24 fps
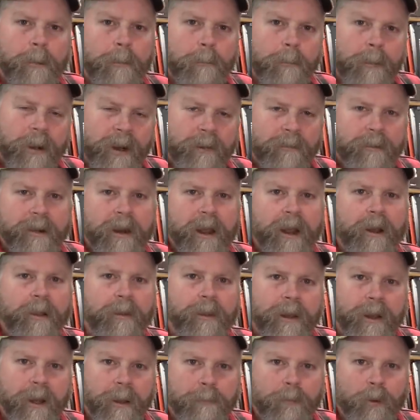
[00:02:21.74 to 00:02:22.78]
But every now
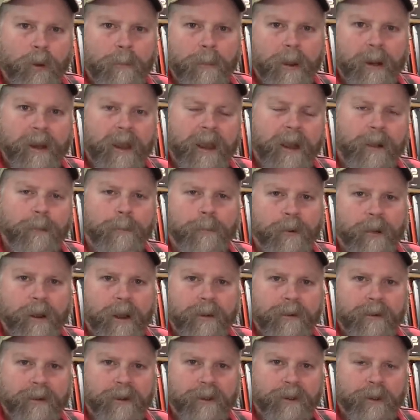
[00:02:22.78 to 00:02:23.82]
and then I pull my caliper
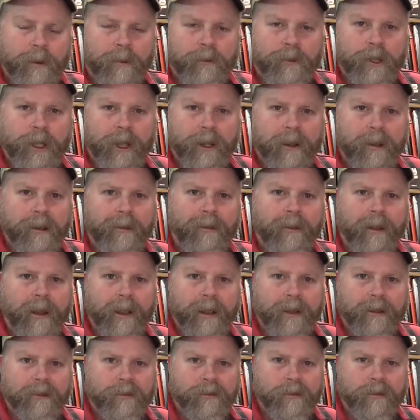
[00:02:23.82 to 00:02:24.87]
out and I start checking
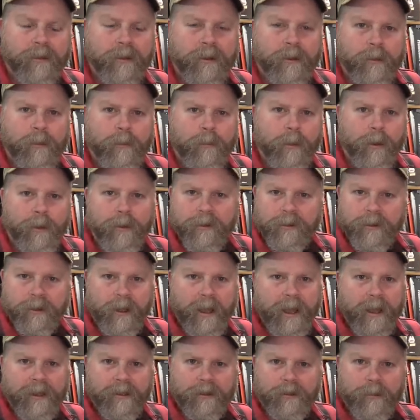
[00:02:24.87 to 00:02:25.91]
lengths. Well, those
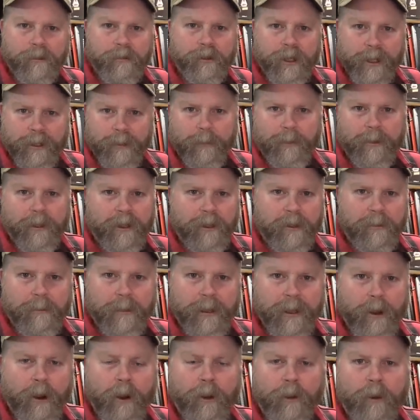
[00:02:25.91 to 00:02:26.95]
lengths are generally going to
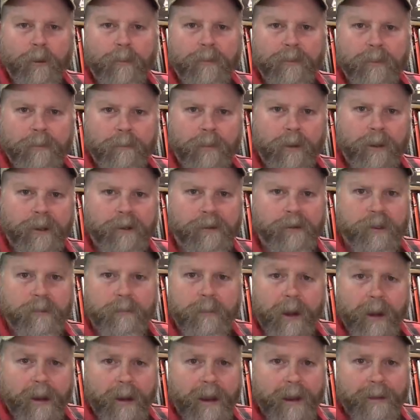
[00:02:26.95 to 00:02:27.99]
be all over the place. You
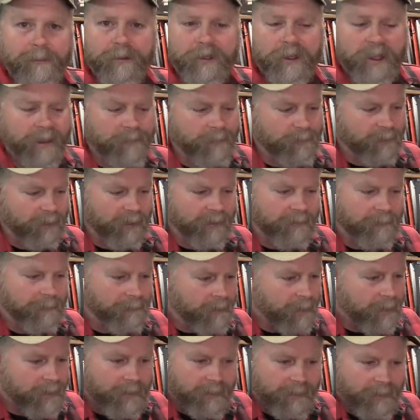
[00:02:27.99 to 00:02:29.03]
might have several of
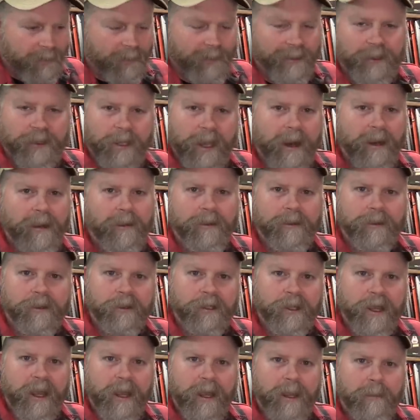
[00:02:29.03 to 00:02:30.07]
them that are exactly the
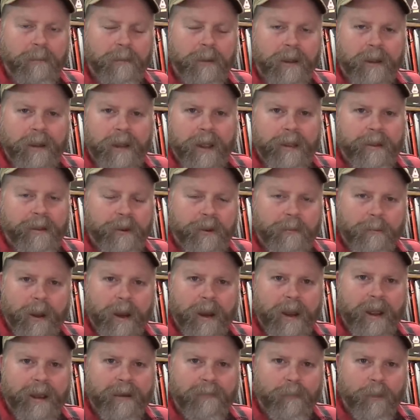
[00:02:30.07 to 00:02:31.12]
same, and then you
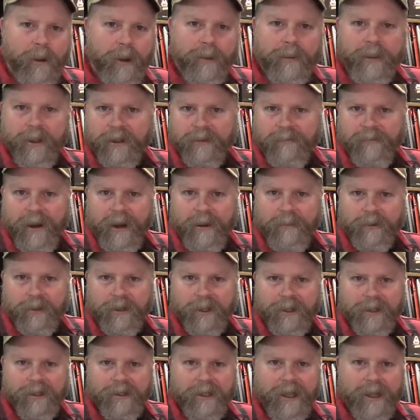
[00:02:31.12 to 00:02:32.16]
might have one that's 5 or
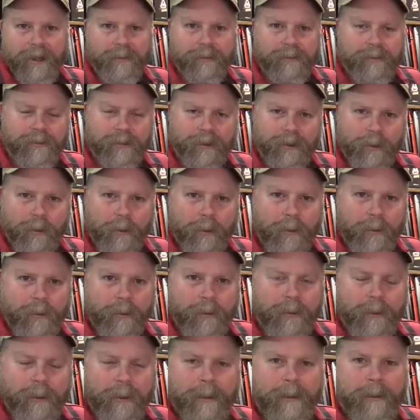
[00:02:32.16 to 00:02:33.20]
6 thousandths
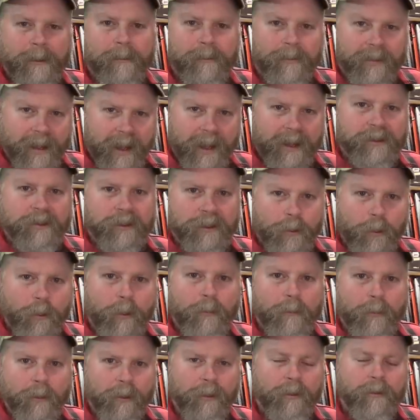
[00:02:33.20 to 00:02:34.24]
shorter. That's
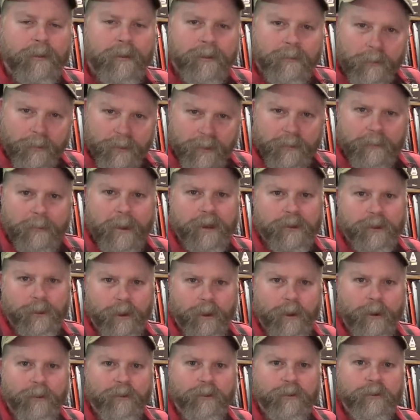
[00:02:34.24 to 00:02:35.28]
normal when you measure
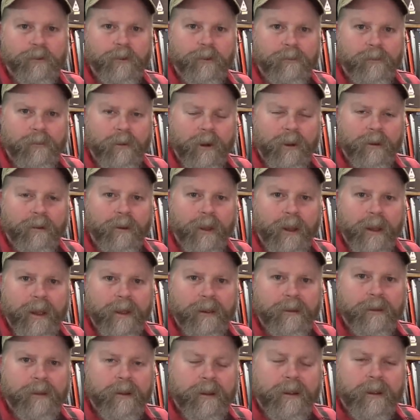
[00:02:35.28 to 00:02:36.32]
cartridge overall
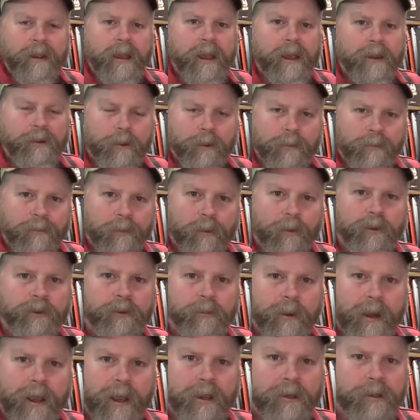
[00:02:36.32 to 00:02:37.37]
length, and your first
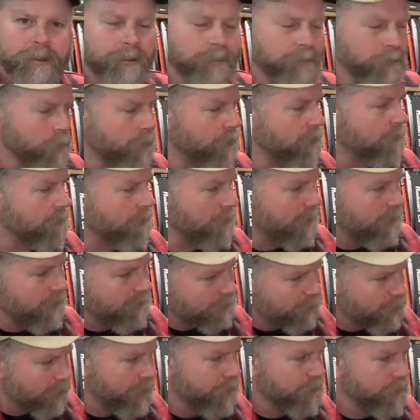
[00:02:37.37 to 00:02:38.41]
reaction is going to be
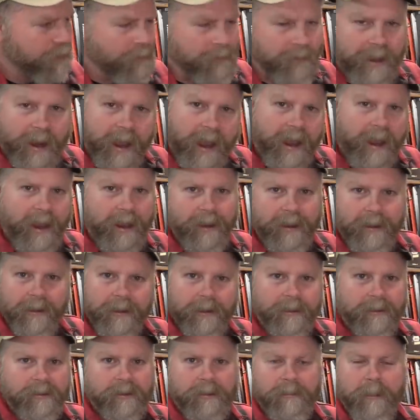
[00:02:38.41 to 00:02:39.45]
adjust your die
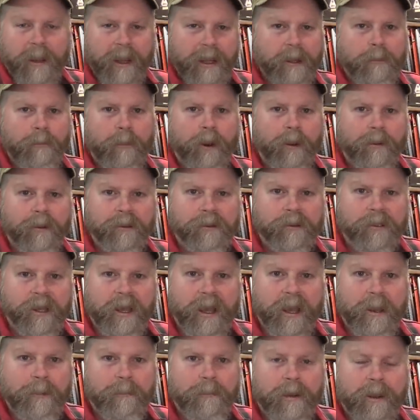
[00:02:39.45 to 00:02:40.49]
to make them all the
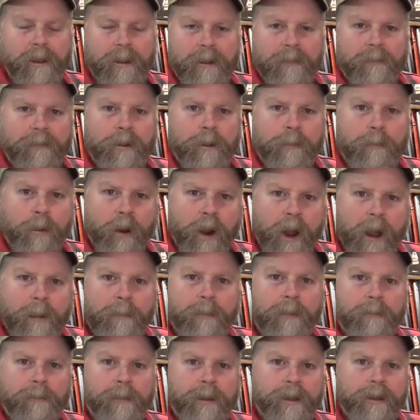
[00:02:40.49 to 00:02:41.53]
same. The
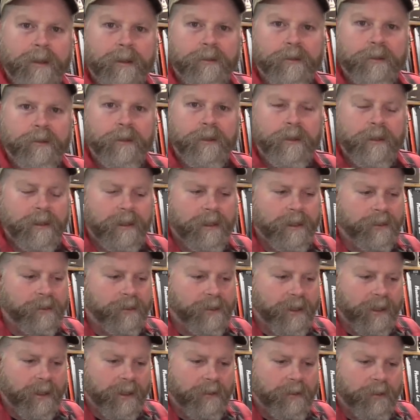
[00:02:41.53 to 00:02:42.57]
problem is
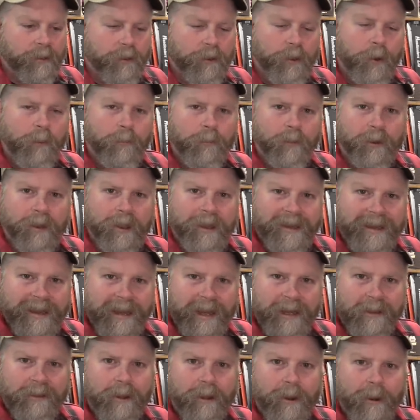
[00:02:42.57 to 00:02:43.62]
that you don't really
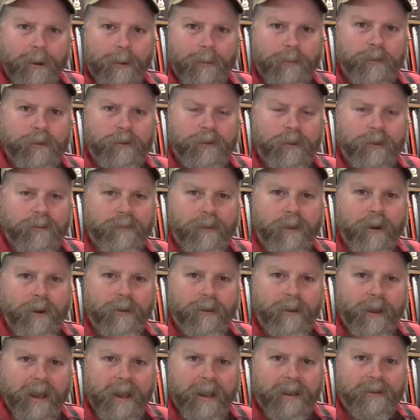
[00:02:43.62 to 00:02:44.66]
need the cartridge overall
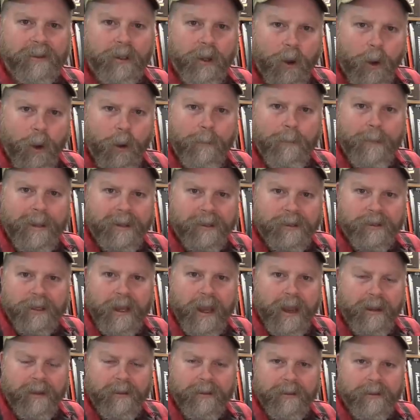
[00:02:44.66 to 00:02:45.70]
length to all be
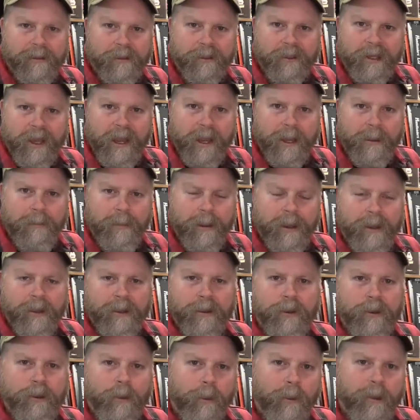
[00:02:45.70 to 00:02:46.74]
exactly the same.
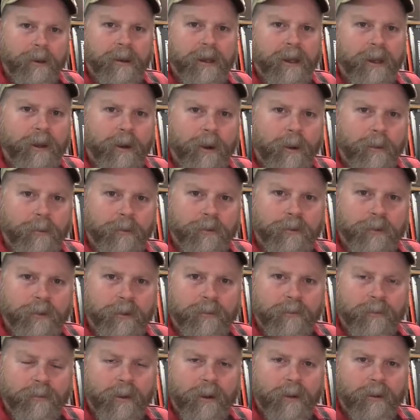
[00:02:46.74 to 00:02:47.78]
You only need cartridge
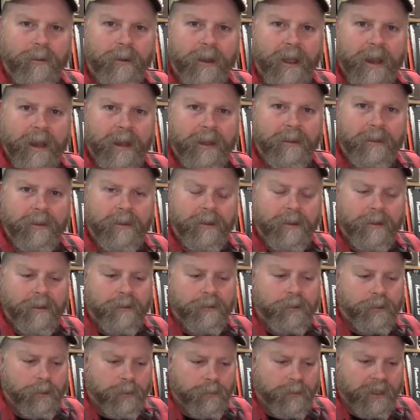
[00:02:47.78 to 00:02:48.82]
overall length
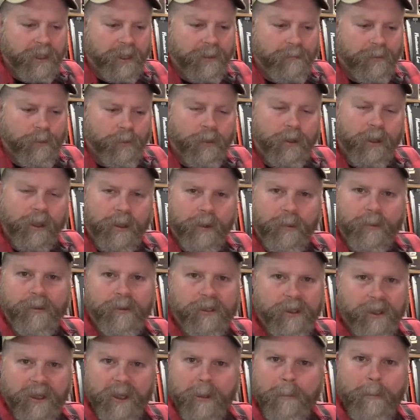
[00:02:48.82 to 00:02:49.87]
to give you
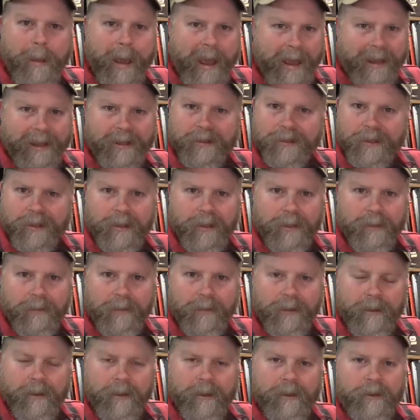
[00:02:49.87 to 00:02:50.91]
clearance in a magazine.
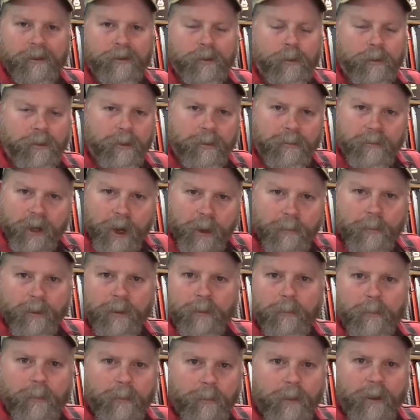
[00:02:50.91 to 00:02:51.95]
So the number
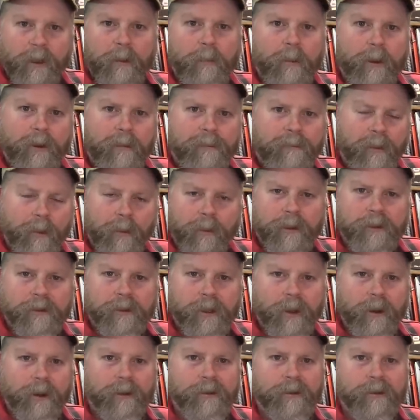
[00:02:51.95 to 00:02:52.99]
that we really want to focus
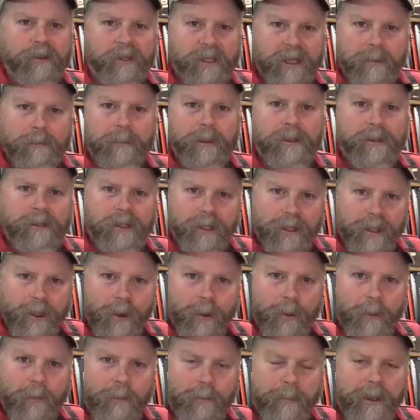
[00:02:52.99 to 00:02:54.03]
on is
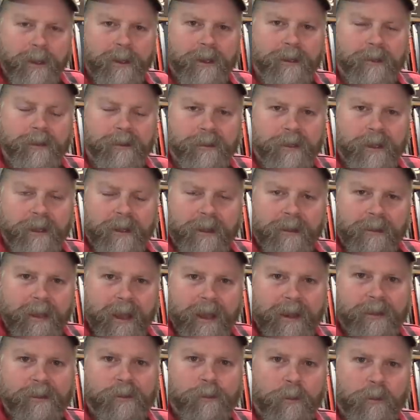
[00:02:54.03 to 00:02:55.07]
CBTO, because
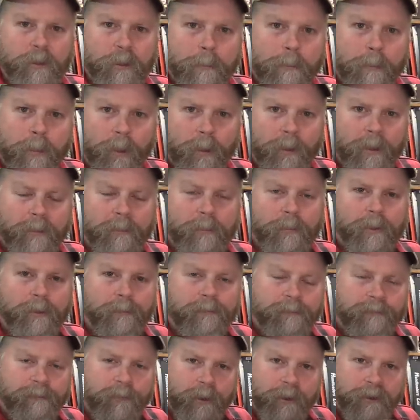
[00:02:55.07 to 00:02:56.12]
that is where the bullet will
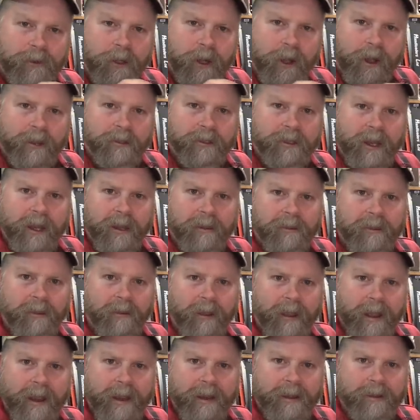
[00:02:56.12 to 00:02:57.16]
first contact the
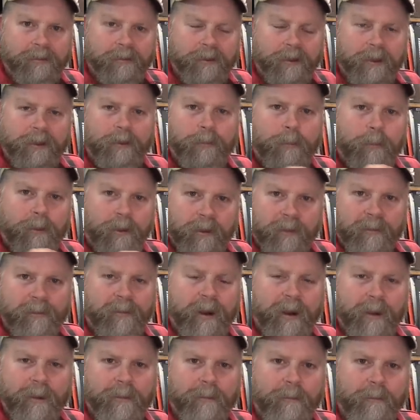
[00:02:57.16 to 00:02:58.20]
lands when you
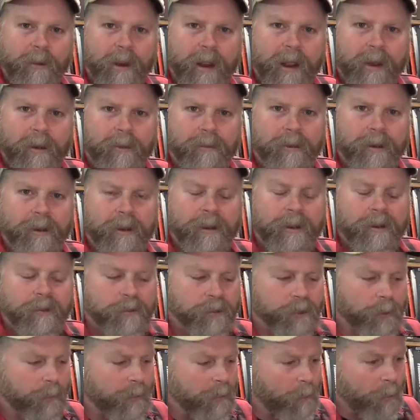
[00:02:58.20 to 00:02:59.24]
fire the round.
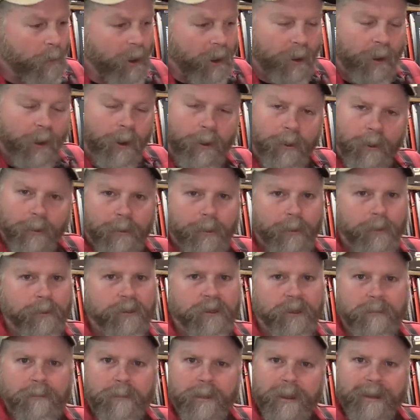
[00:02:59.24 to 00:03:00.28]
So we want all of
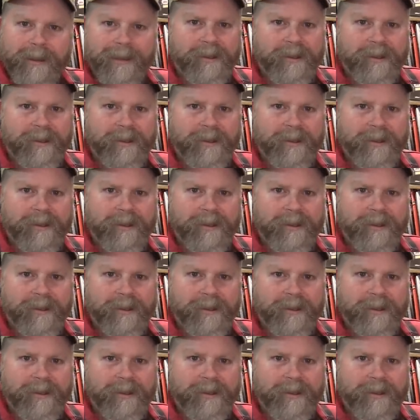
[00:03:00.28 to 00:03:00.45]
those to be